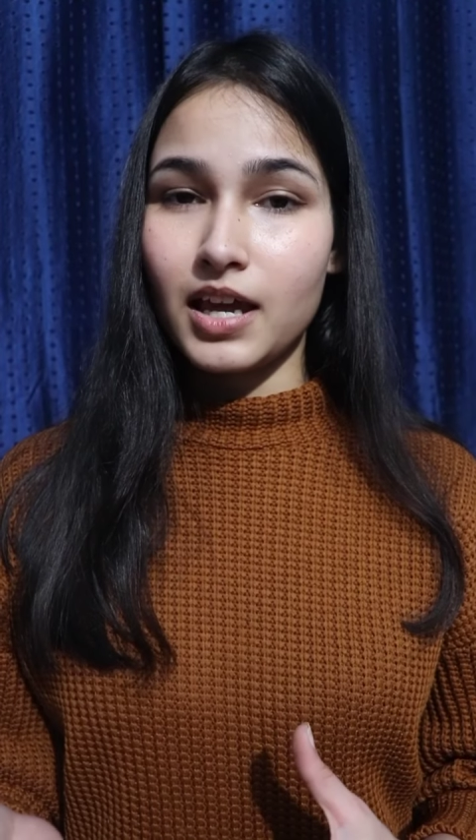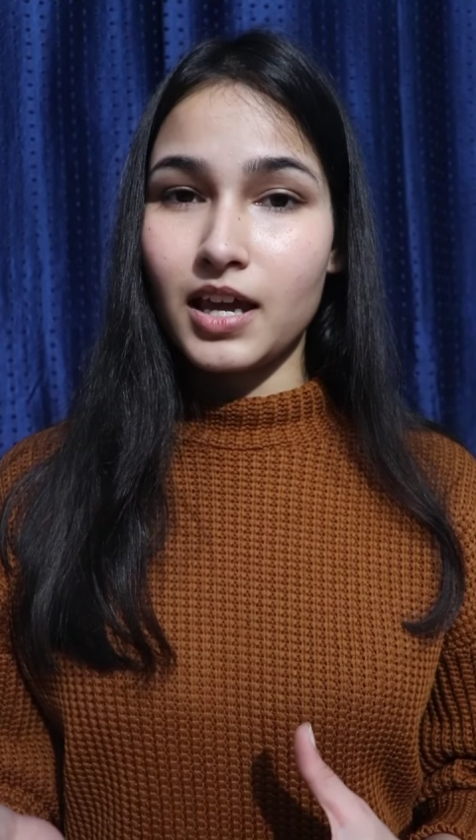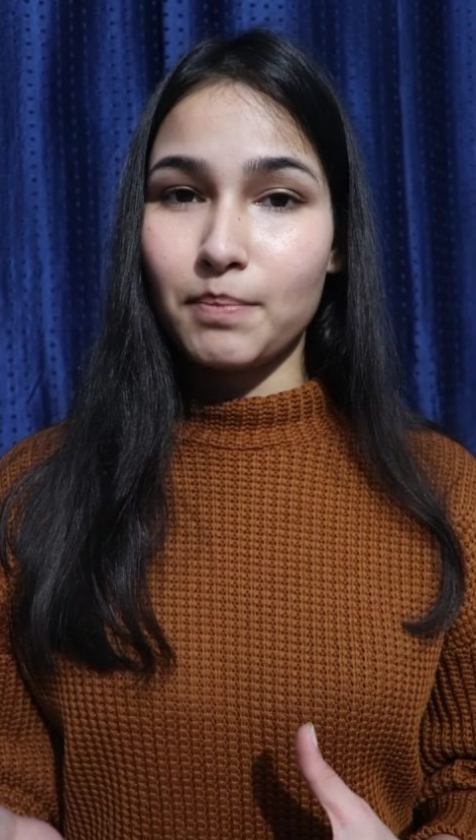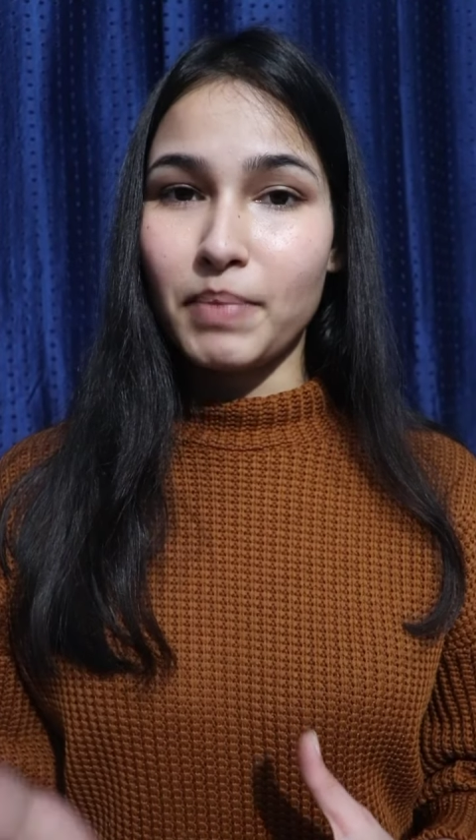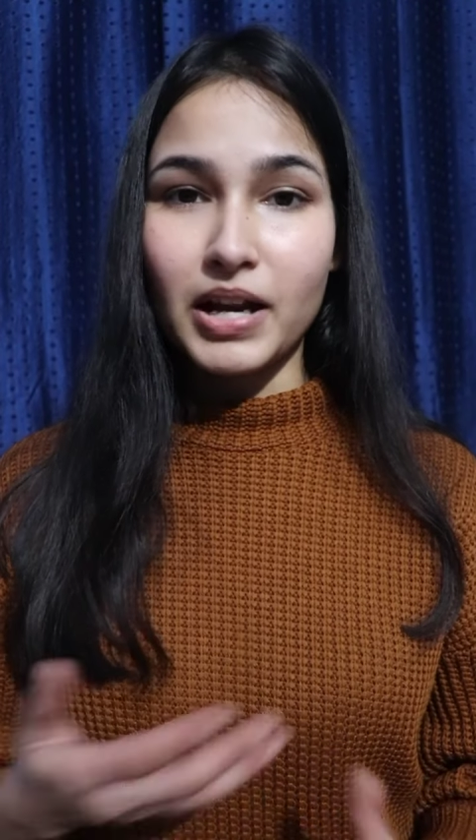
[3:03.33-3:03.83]

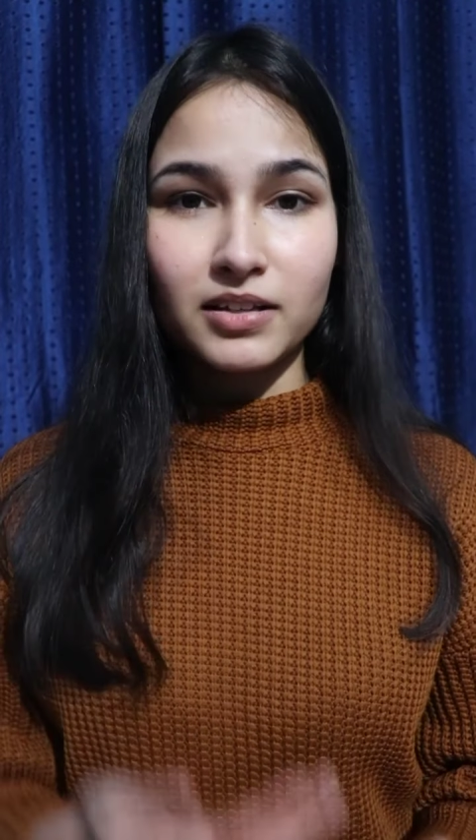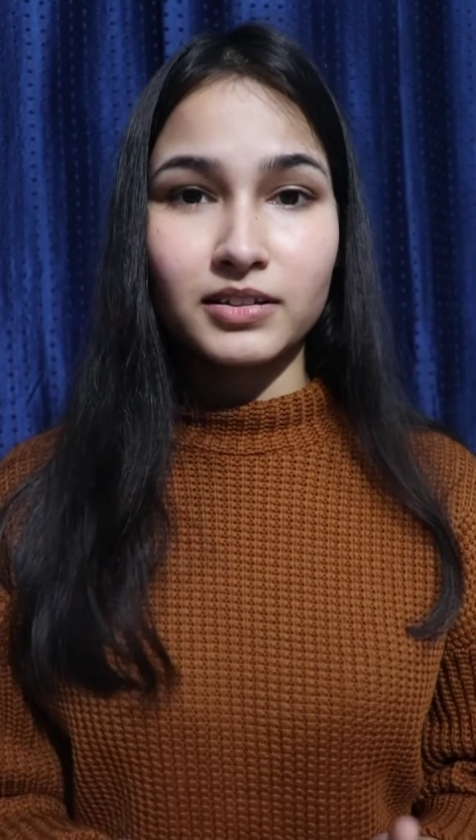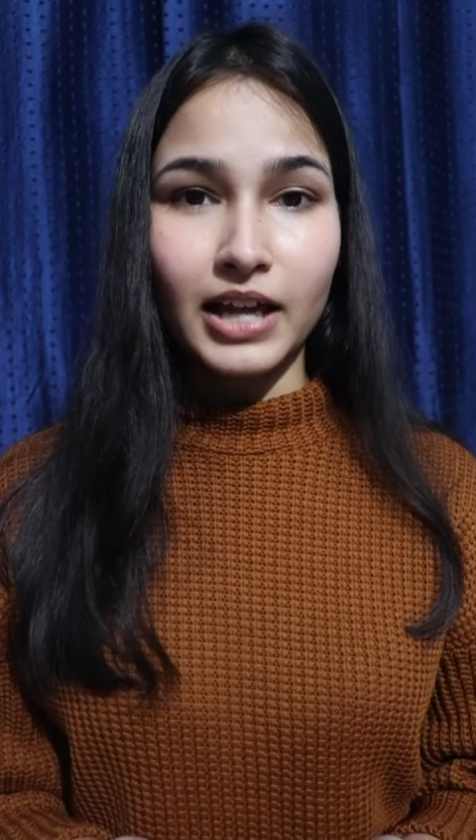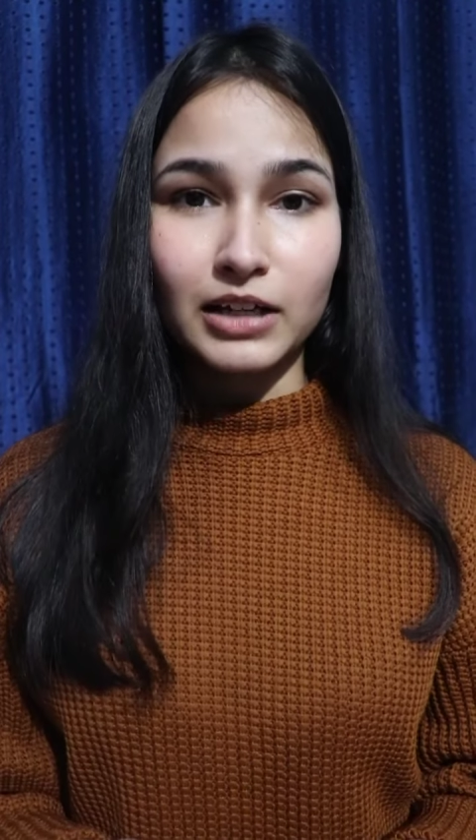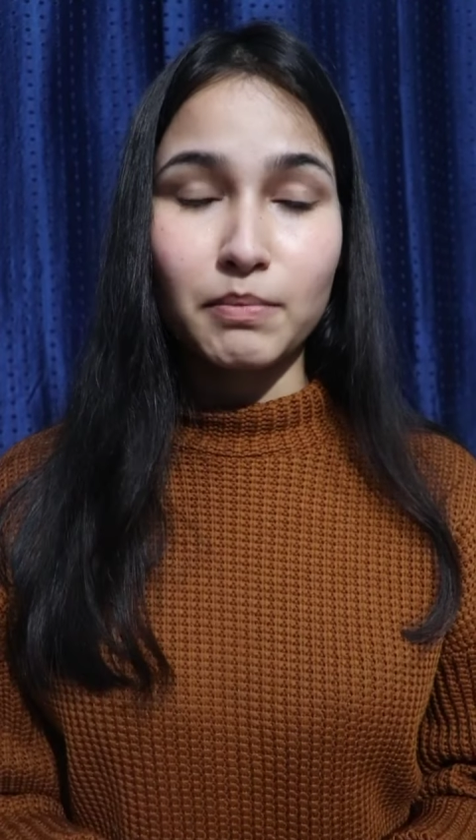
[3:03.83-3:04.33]
a
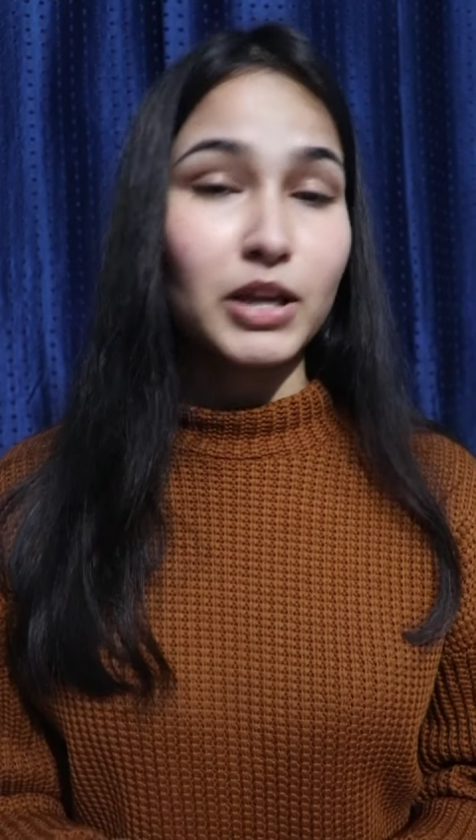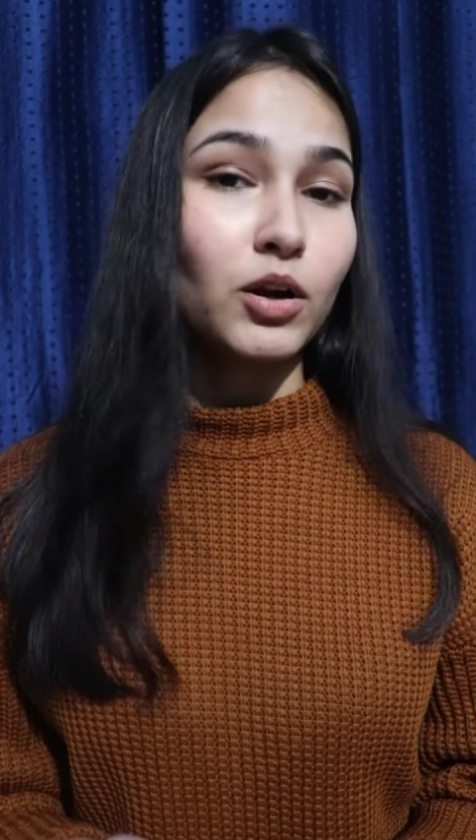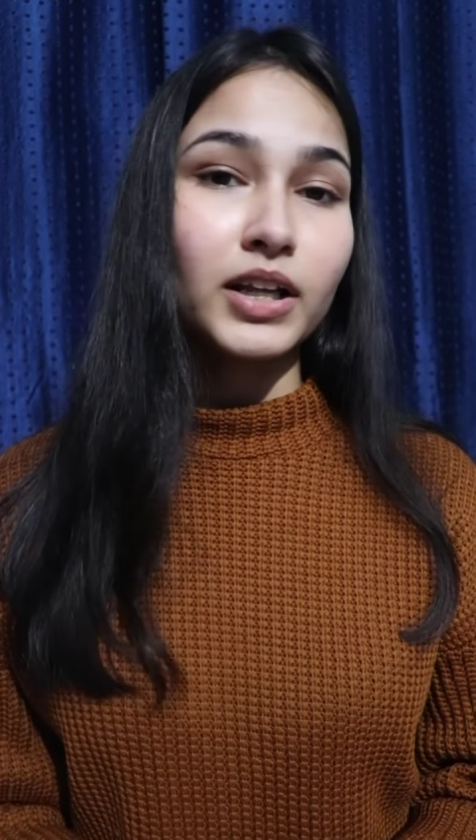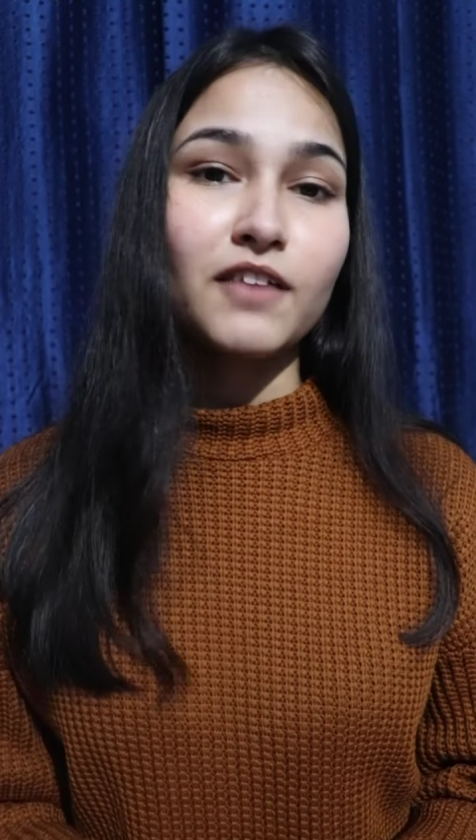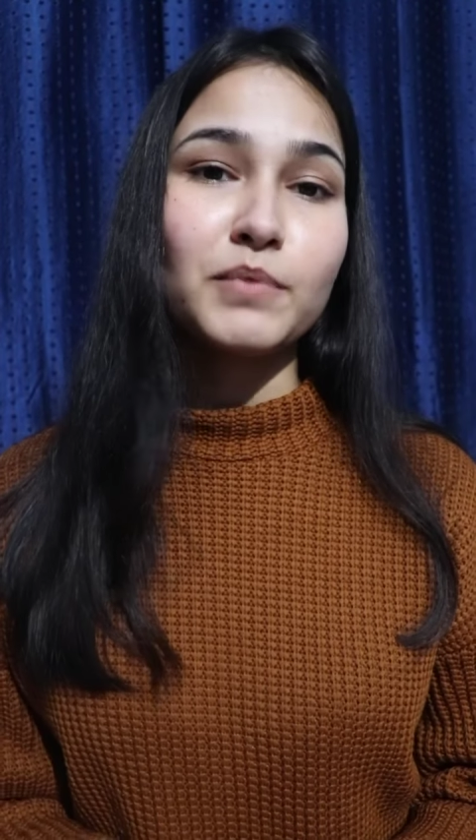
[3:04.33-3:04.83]
pattern that
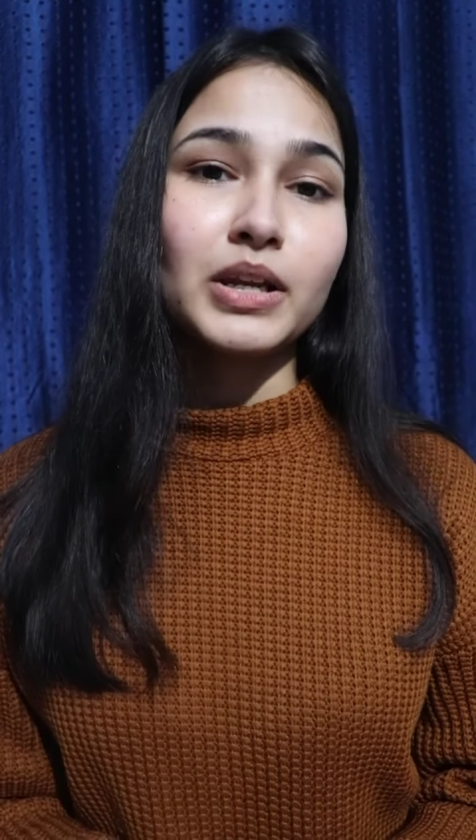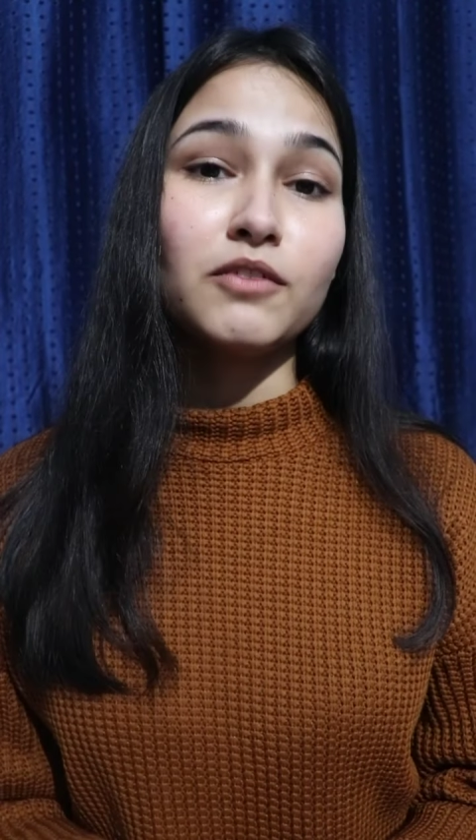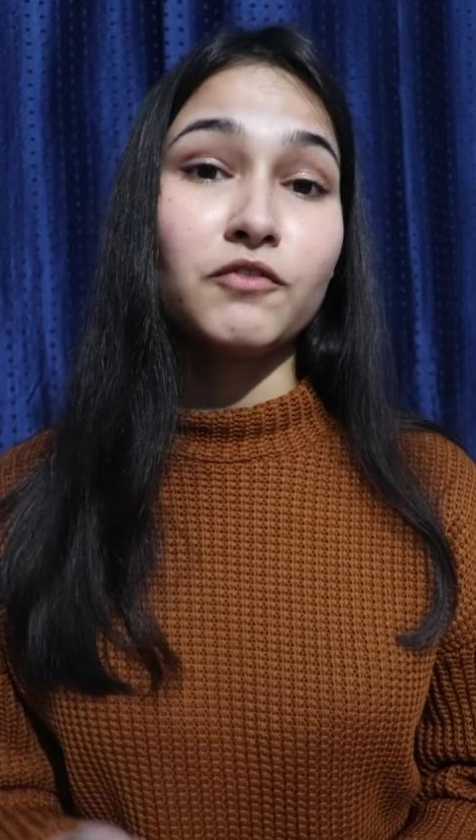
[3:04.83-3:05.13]
may not have been